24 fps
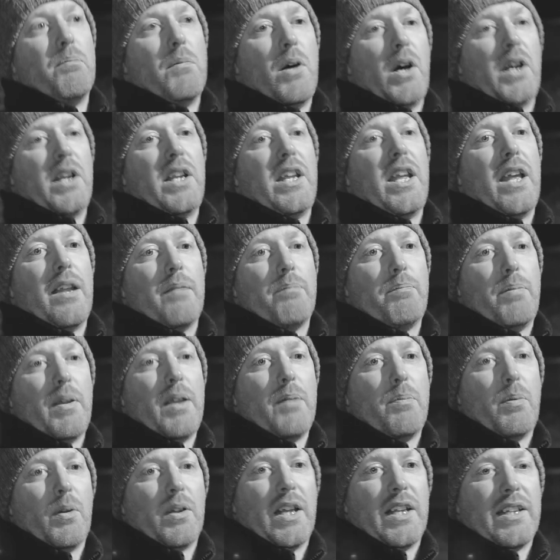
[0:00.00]
money and
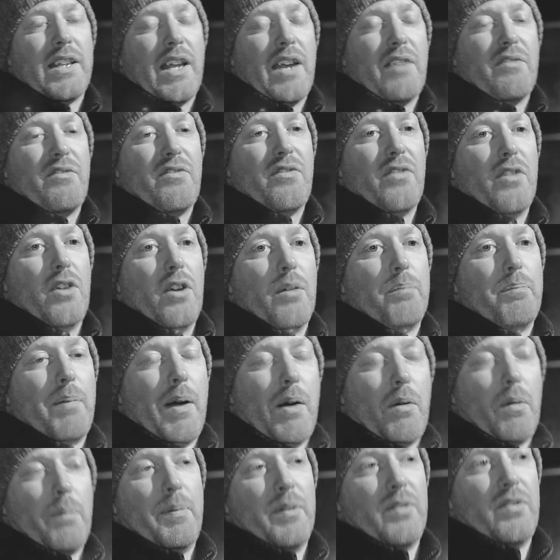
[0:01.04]
people that have a
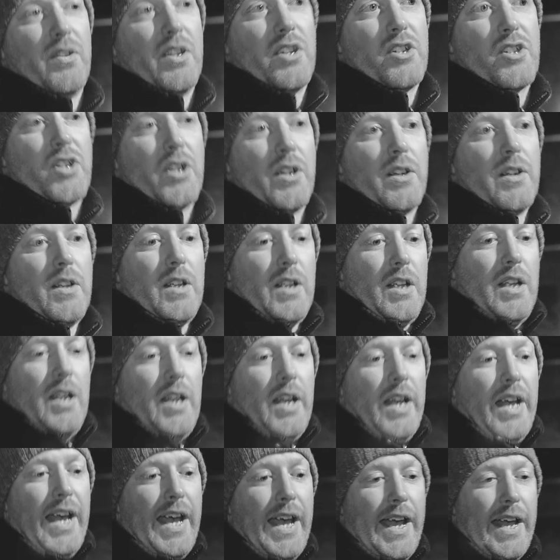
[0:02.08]
power position.
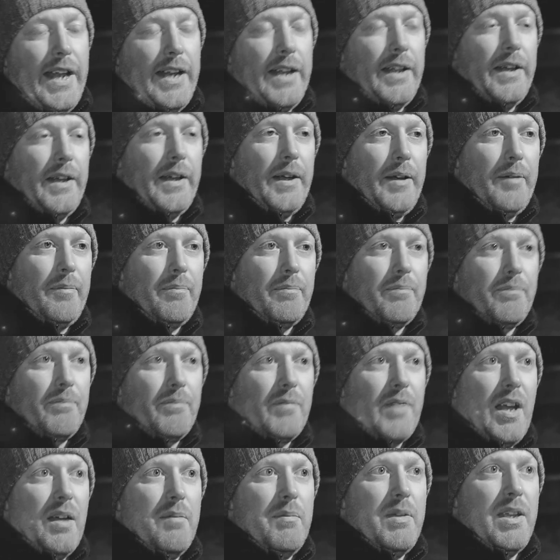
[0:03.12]
And
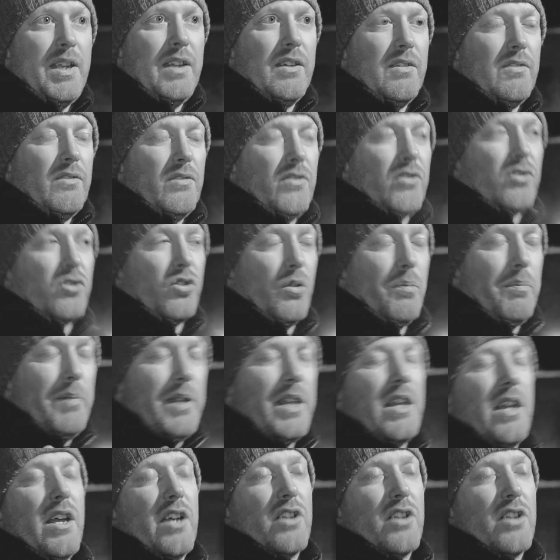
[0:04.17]
I mean, to me,